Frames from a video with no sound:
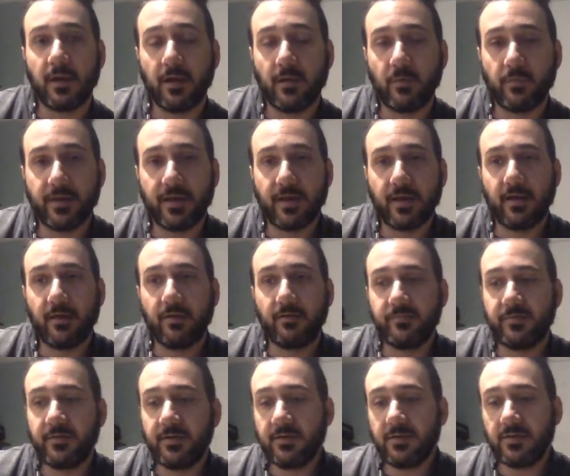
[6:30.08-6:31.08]
We
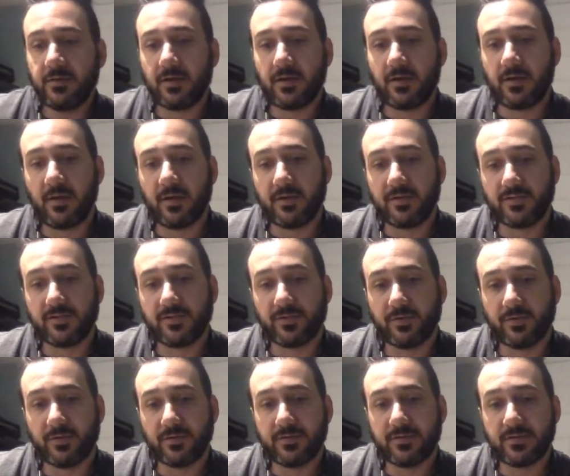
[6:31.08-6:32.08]
have
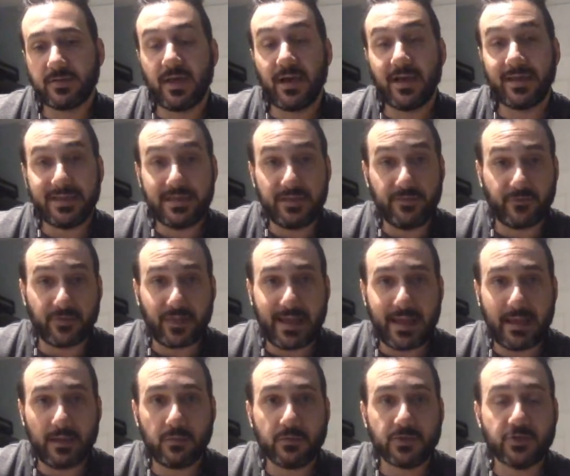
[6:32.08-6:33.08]
concert E
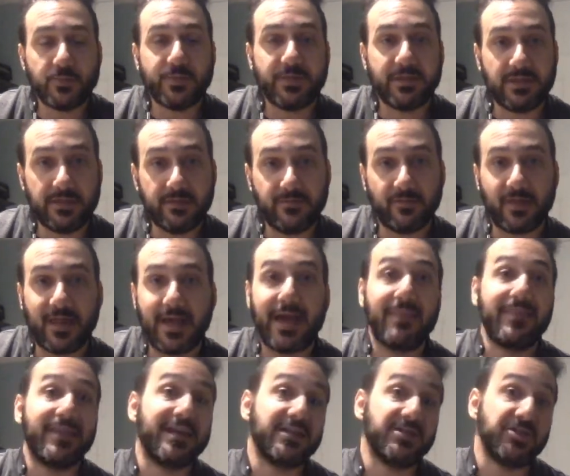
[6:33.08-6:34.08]
flat, which would be E flat,
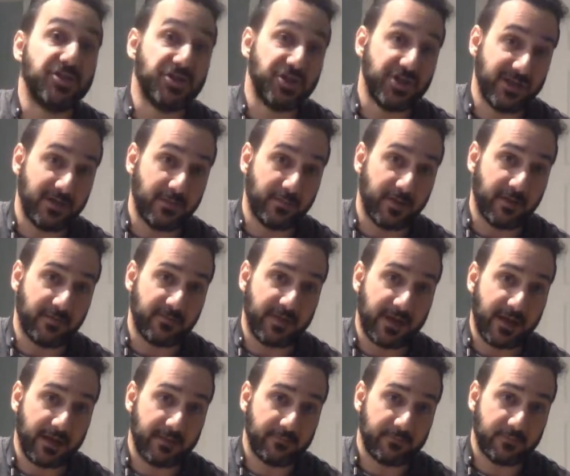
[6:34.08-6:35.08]
and then a G above
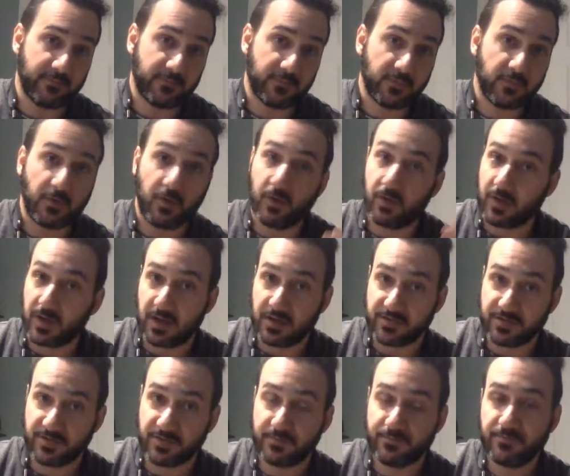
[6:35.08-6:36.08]
that, all
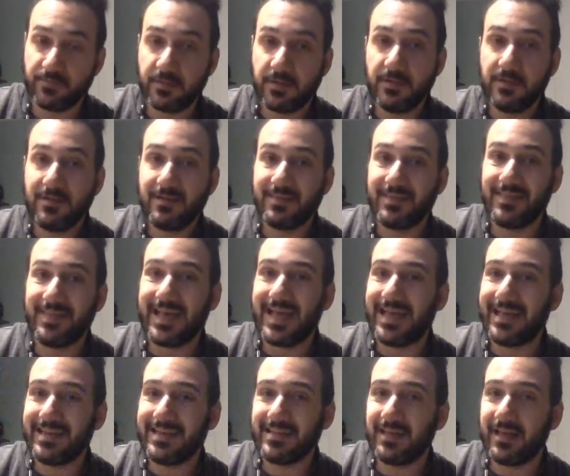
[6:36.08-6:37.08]
concert. Then
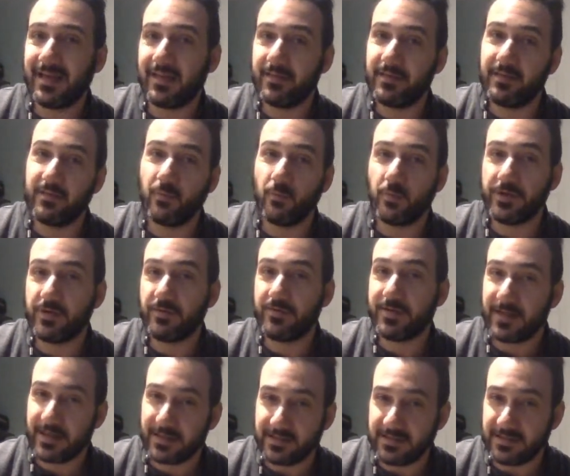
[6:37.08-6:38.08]
that
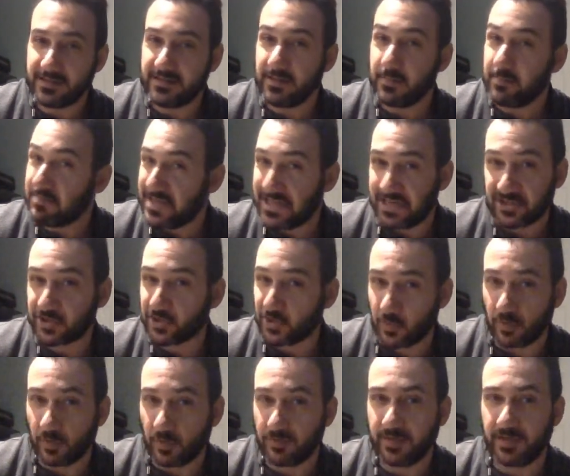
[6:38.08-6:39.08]
weird E diminished
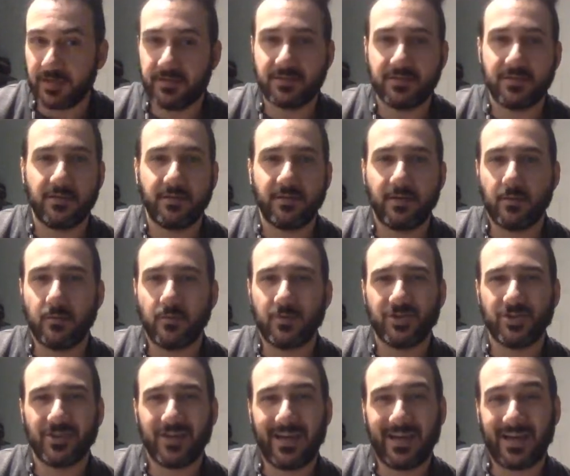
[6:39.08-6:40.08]
chord that you see in there,
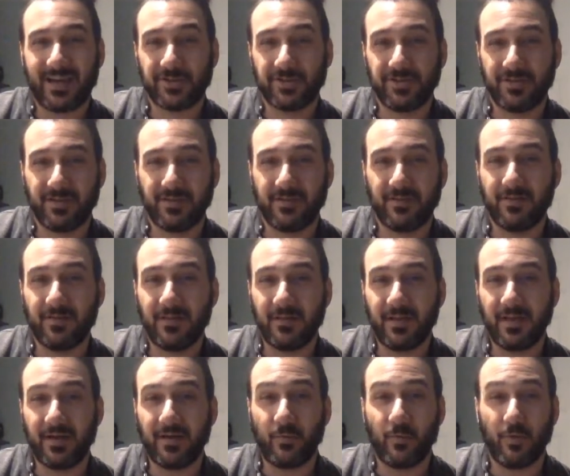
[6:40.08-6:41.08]
which actually
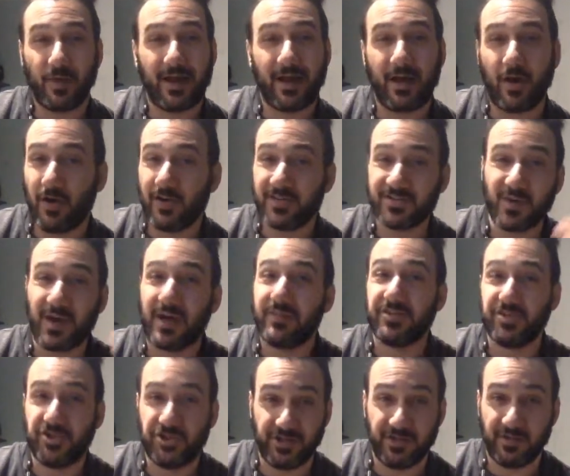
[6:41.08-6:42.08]
will also have a
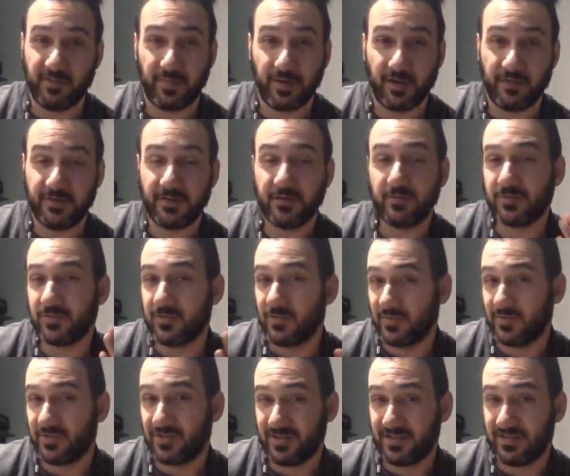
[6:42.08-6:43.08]
G above it, which
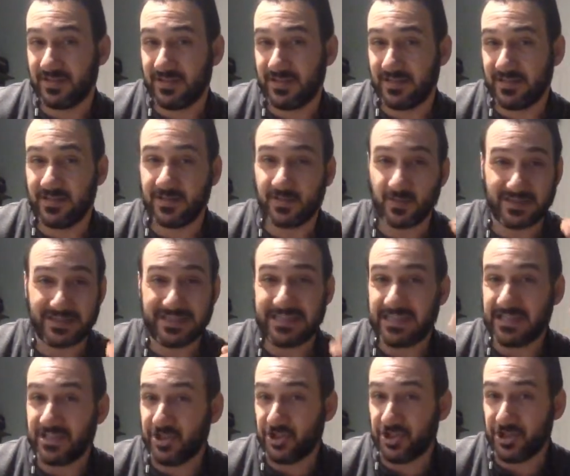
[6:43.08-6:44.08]
is easy, so it's
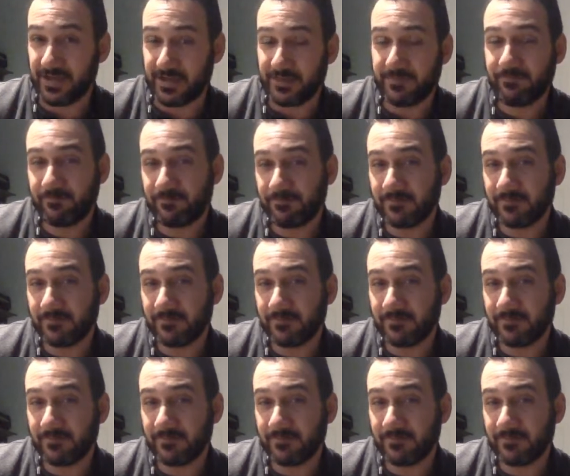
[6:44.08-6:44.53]
E and G.